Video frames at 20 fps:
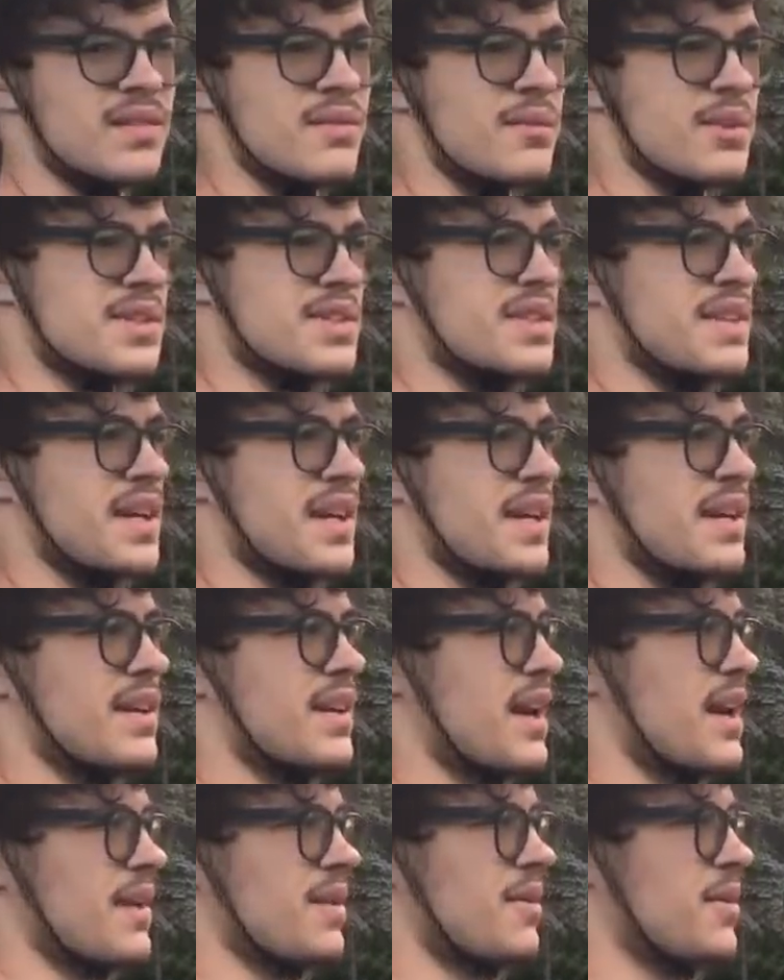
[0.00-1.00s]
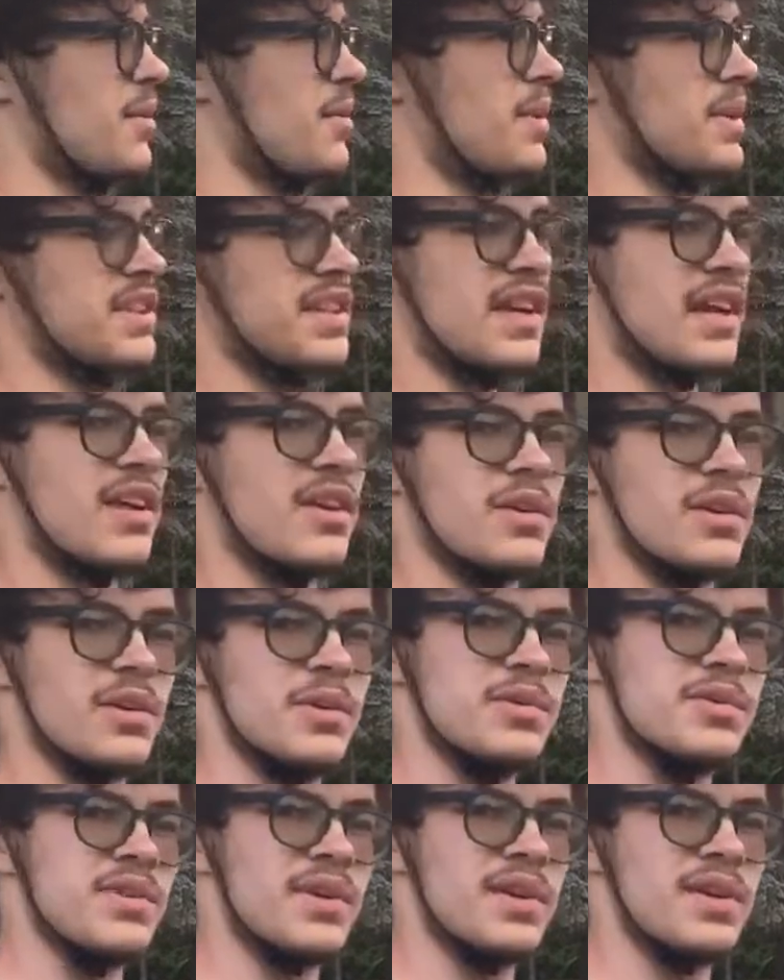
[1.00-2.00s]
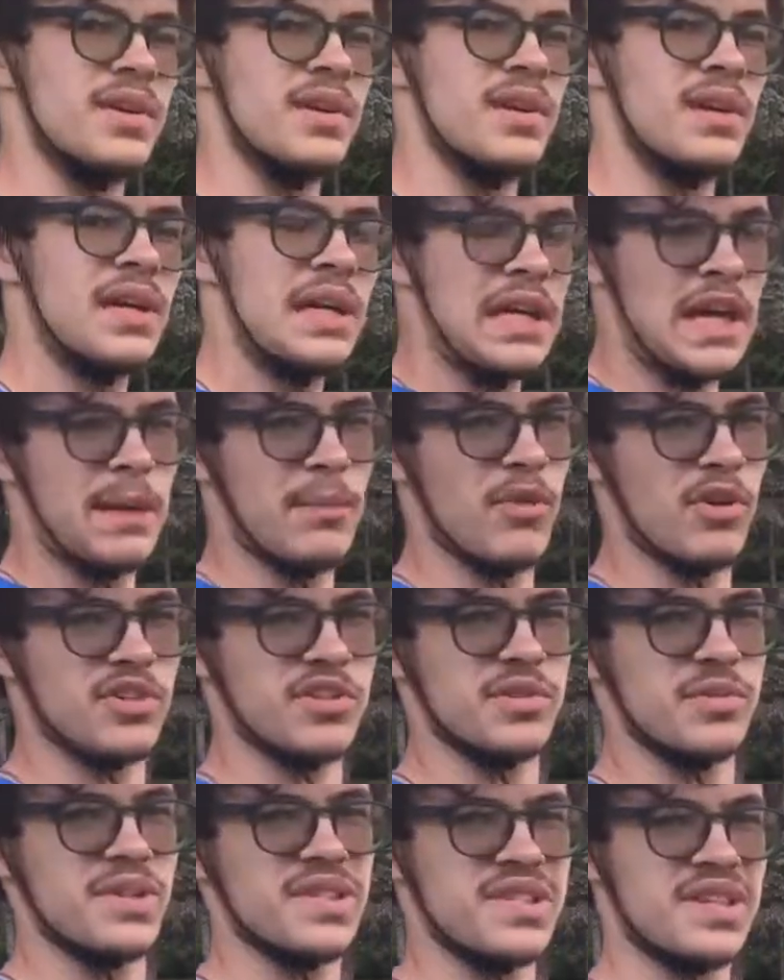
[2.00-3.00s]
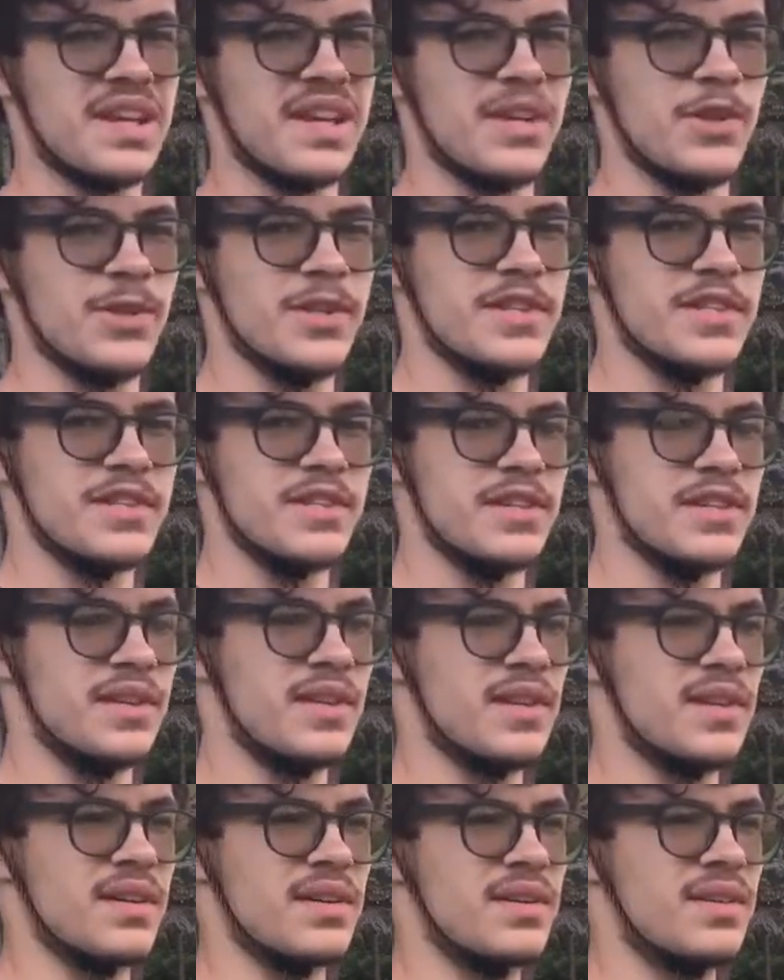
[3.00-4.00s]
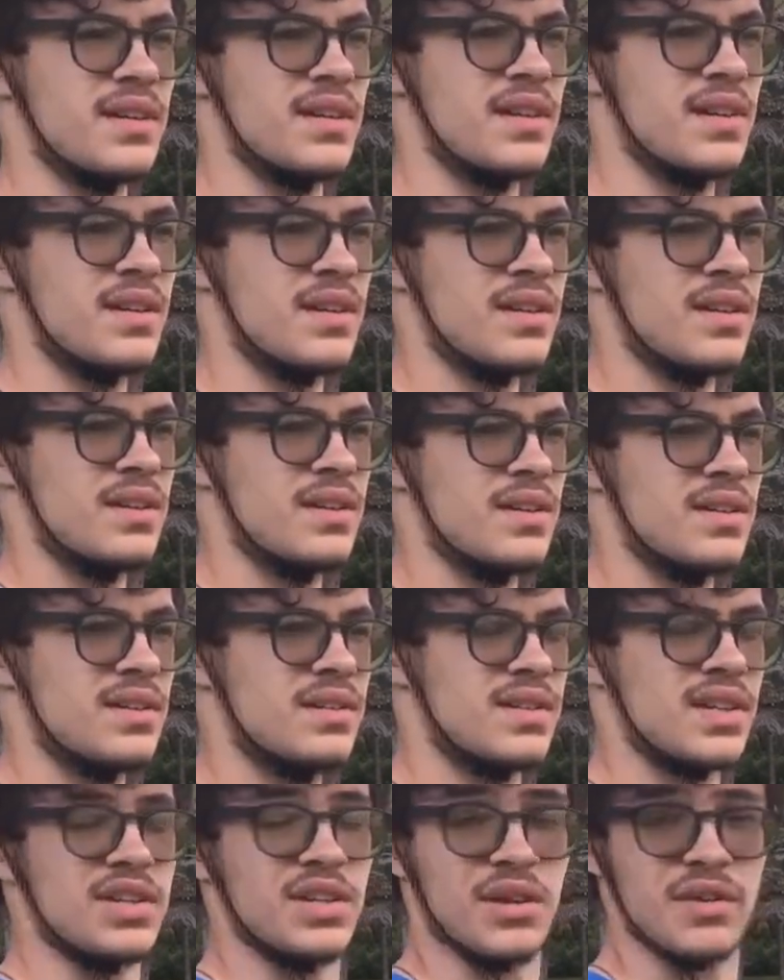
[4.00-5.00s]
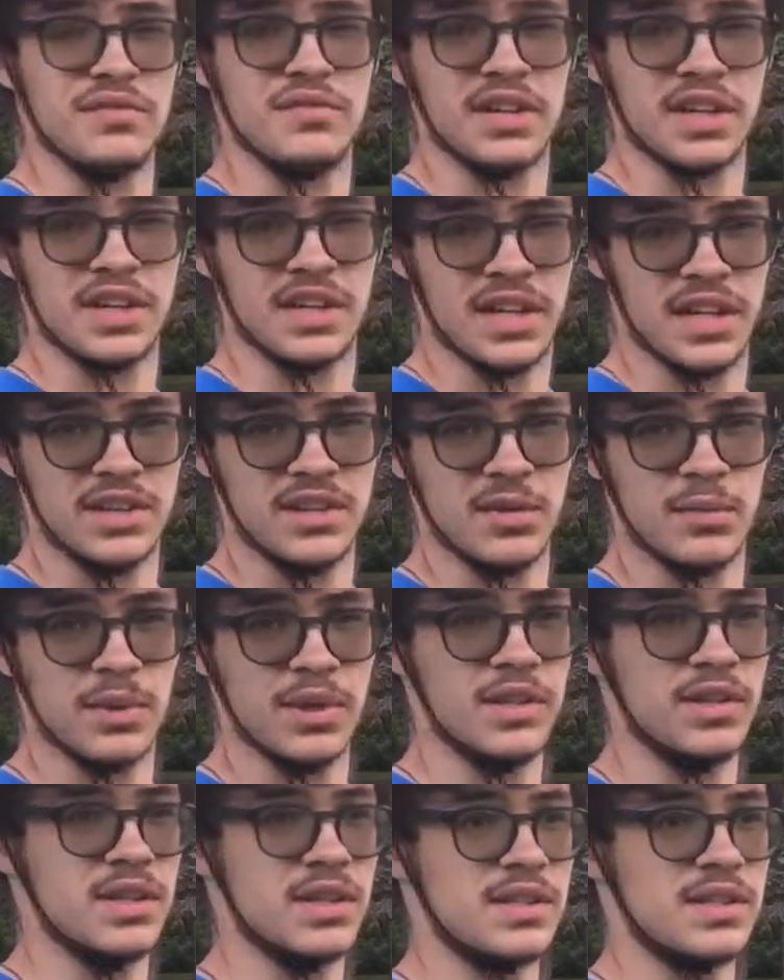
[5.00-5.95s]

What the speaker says: Once again, I don't know what the hell goes on. I'm also a cyclist, and tell you I fucking hate the wind.